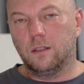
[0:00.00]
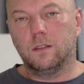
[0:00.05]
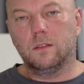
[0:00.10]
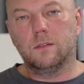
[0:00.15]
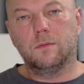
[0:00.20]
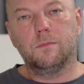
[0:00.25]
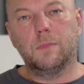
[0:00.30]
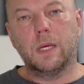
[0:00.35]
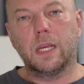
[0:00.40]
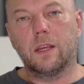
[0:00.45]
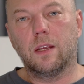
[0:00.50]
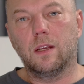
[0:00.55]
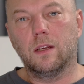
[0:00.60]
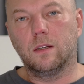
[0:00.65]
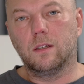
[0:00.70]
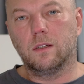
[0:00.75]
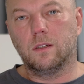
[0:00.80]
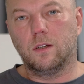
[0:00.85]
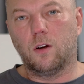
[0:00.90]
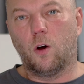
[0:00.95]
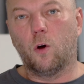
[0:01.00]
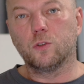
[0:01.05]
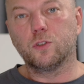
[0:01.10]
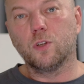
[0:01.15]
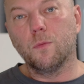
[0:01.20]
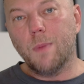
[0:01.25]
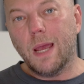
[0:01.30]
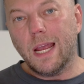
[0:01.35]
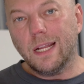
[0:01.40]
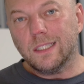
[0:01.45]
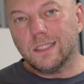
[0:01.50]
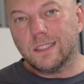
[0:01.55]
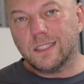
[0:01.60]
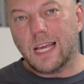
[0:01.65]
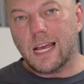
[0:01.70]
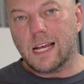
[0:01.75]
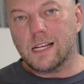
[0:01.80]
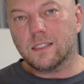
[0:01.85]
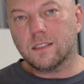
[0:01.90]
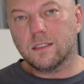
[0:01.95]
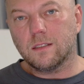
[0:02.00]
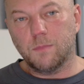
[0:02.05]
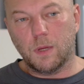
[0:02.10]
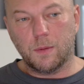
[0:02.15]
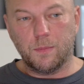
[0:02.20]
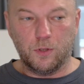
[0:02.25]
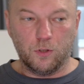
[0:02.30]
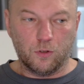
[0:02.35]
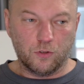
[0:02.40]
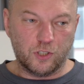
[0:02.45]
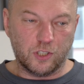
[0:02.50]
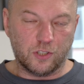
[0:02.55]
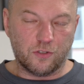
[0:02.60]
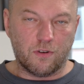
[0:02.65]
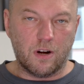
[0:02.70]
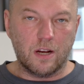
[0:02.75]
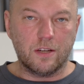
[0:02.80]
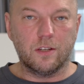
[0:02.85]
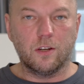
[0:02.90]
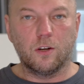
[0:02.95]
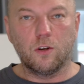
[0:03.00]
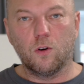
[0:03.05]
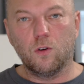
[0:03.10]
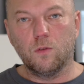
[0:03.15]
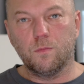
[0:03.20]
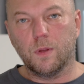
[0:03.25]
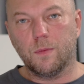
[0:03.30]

making automated tests, maybe not just writing code,